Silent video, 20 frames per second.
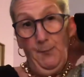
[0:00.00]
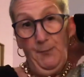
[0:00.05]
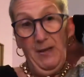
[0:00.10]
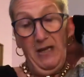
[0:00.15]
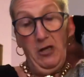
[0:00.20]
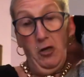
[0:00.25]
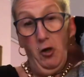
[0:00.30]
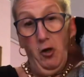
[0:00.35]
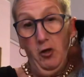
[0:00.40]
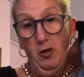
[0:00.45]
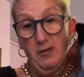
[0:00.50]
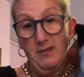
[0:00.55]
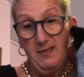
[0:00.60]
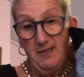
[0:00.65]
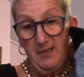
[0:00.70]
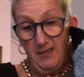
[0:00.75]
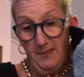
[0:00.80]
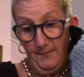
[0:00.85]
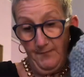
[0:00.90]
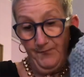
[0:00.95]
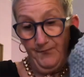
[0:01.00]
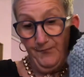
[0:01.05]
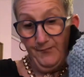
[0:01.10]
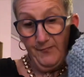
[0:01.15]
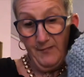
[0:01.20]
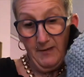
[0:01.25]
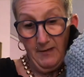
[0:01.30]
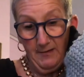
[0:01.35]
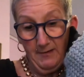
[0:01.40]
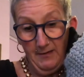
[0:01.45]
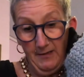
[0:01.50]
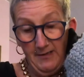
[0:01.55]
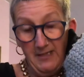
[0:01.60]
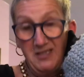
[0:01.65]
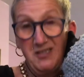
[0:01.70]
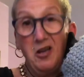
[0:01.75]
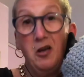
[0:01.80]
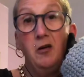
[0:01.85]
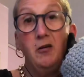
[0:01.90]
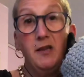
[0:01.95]
Because the
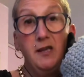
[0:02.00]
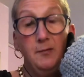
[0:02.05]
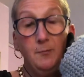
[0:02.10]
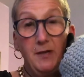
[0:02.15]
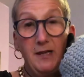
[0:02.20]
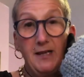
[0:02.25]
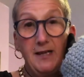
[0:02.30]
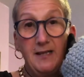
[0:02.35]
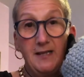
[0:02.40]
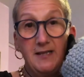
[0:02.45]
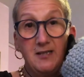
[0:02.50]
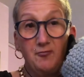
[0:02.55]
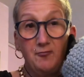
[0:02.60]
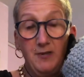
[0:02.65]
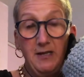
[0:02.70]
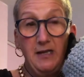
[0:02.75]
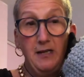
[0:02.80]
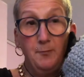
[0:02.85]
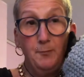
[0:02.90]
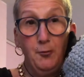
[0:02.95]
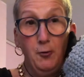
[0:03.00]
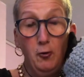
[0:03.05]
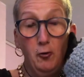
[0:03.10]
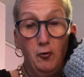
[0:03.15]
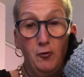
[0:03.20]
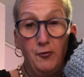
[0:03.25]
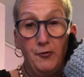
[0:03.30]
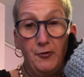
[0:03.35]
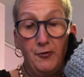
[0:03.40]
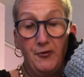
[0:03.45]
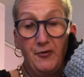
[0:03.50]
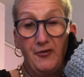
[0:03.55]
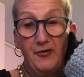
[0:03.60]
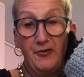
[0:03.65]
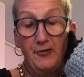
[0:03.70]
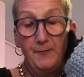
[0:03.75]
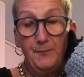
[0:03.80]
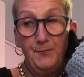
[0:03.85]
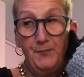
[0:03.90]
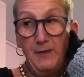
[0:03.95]
timing is really important.
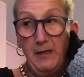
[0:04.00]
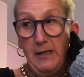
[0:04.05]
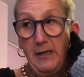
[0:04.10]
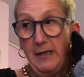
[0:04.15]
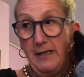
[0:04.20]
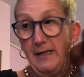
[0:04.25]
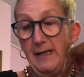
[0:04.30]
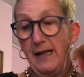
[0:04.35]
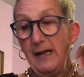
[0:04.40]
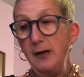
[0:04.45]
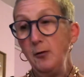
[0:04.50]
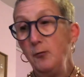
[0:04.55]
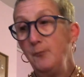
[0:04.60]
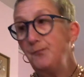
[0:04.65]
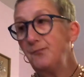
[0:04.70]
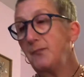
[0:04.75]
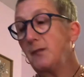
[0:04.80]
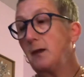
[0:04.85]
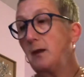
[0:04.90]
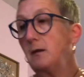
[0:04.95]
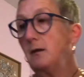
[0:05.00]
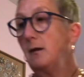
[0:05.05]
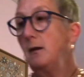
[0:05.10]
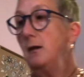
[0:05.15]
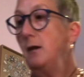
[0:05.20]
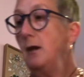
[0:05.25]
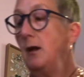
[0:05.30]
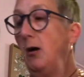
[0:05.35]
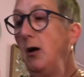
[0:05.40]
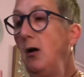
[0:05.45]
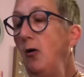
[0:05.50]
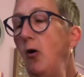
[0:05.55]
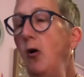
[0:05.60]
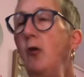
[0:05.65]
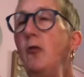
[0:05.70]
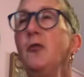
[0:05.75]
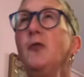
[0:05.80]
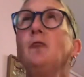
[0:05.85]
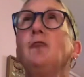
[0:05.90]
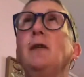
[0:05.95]
Now,
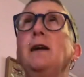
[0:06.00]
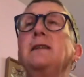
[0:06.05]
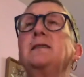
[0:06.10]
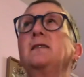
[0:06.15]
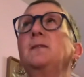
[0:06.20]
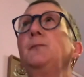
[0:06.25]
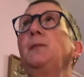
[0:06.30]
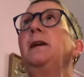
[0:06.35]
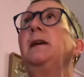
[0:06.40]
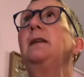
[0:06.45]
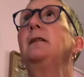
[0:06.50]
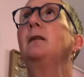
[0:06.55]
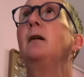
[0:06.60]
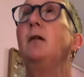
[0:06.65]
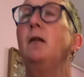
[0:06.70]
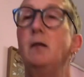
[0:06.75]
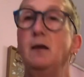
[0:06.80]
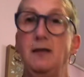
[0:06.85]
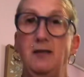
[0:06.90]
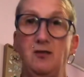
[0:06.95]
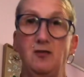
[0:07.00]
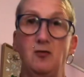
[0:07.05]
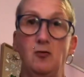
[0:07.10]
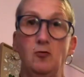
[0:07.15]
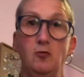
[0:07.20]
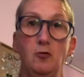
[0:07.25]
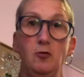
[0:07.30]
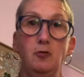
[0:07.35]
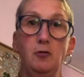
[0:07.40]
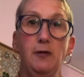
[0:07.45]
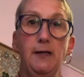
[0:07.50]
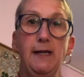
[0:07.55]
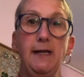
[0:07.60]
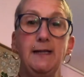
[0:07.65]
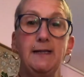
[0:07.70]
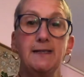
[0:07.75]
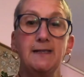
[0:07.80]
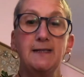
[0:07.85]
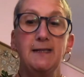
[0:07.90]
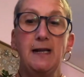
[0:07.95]
on the recipe that I saw,
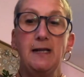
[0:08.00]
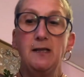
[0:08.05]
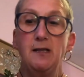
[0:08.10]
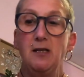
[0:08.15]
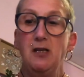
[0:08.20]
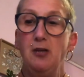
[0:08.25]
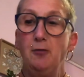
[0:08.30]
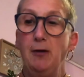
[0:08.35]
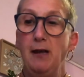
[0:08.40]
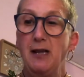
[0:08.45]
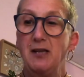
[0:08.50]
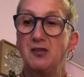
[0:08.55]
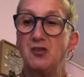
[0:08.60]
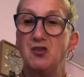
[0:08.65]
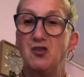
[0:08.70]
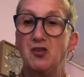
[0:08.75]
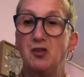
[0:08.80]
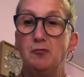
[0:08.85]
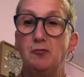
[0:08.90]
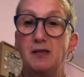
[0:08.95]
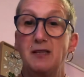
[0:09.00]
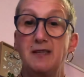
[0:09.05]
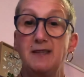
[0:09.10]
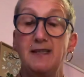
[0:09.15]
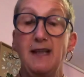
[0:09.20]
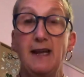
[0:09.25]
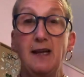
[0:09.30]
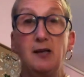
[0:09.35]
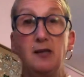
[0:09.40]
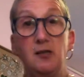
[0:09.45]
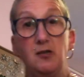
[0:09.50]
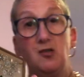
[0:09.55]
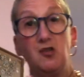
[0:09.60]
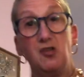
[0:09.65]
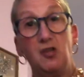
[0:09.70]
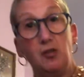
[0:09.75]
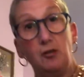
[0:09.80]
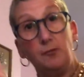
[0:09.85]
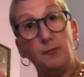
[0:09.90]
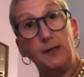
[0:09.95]
it said that you had to do the second
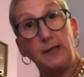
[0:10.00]
2